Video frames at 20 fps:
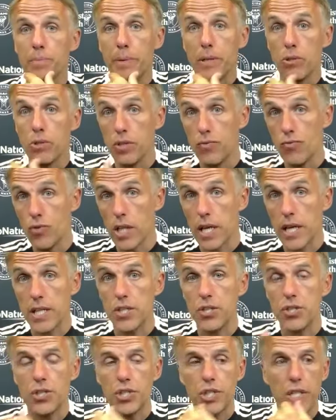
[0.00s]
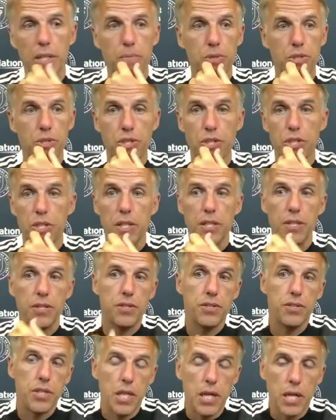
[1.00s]
building relationships,
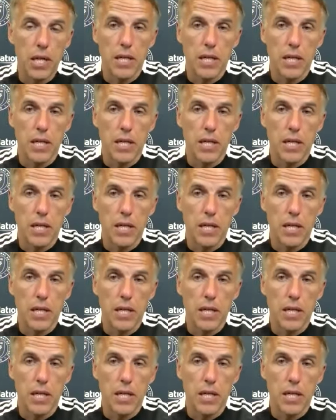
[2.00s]
and